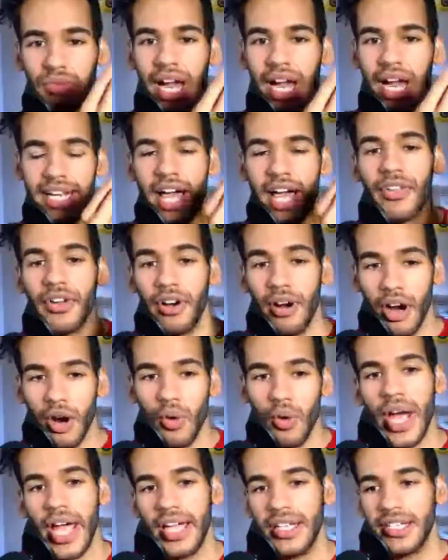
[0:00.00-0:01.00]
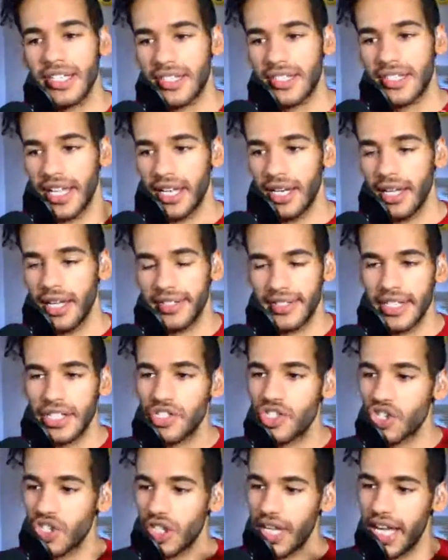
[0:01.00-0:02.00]
now there are ways that
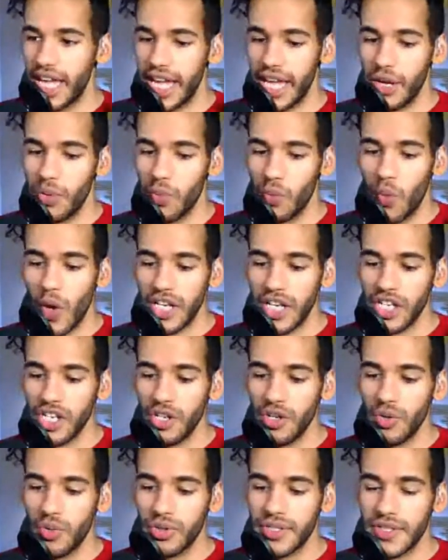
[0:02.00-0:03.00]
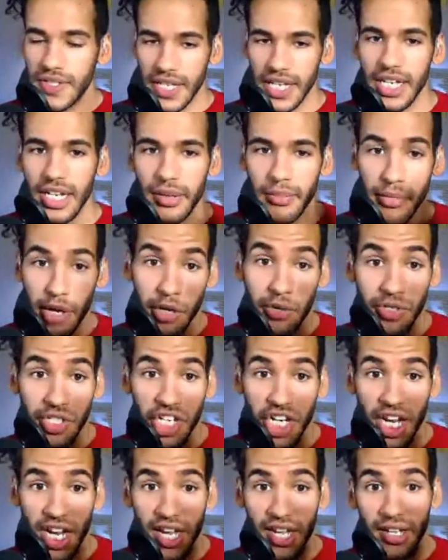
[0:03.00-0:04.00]
essentially when you see an
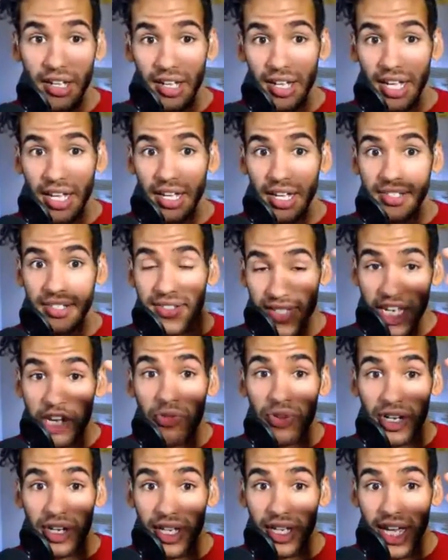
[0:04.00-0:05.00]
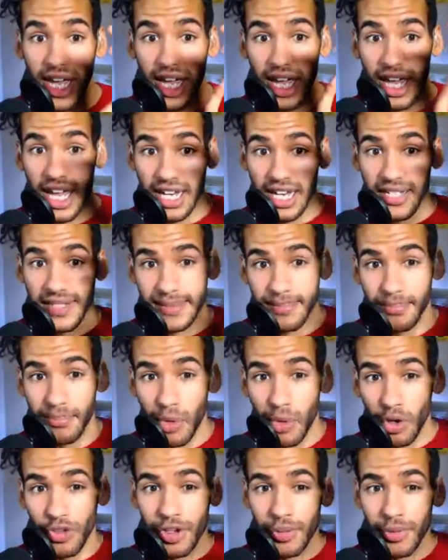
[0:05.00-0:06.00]
emoji, secretly it is
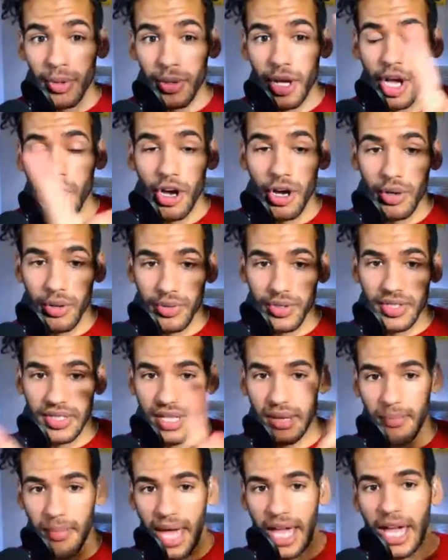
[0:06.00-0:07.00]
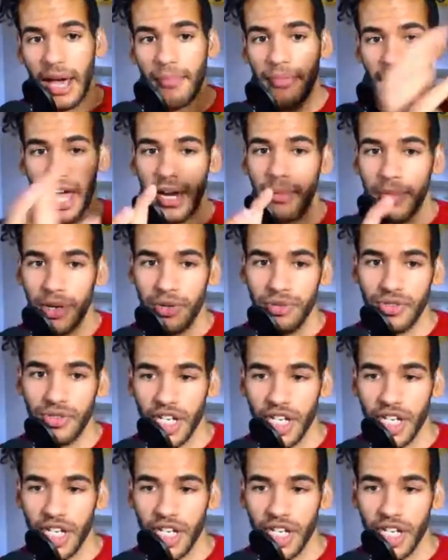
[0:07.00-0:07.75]
multiple codes that make up that emoji.